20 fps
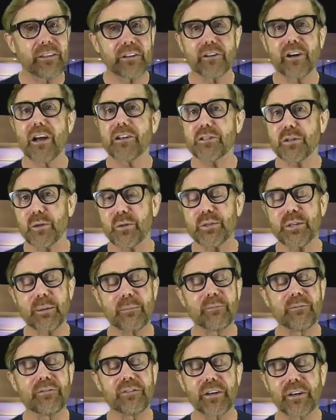but there are also
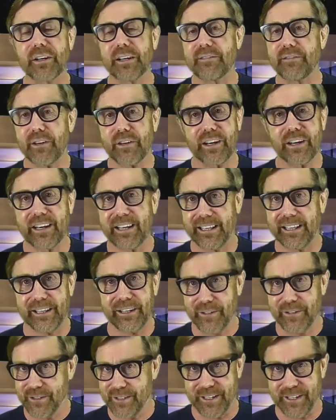some very, very
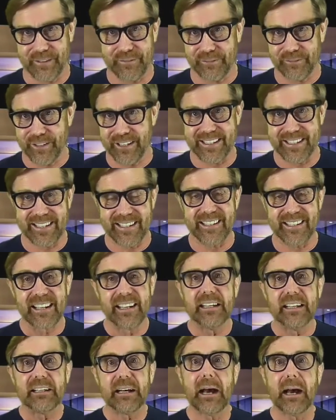clear differences.
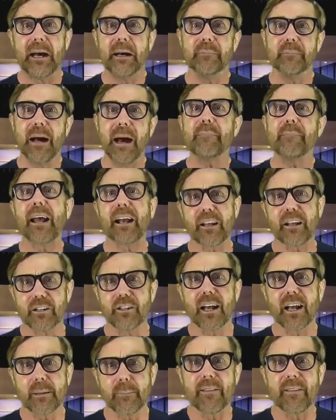I'm not
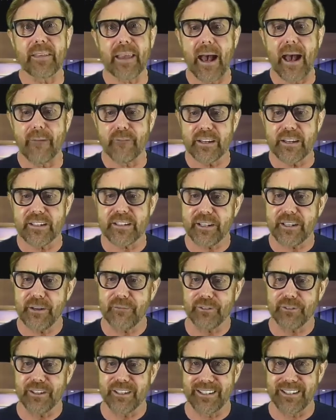going to talk about the obvious
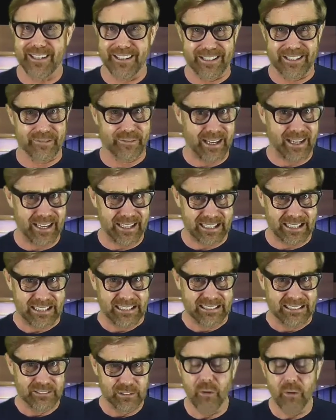differences, right?
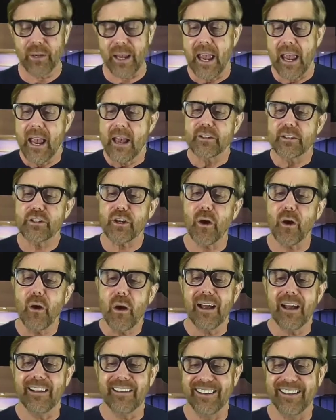Okay,
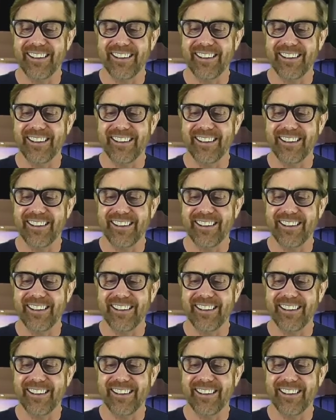so